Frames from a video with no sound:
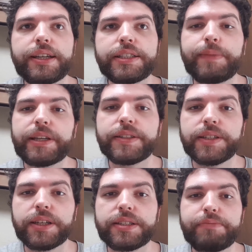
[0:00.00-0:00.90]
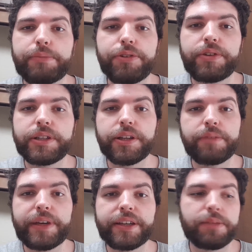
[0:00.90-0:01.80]
and tomato sauce and pepperoni in there
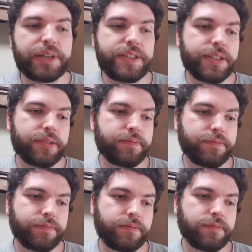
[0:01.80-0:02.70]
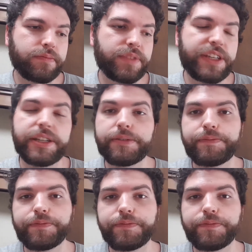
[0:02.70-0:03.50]
and make it a pizza dia.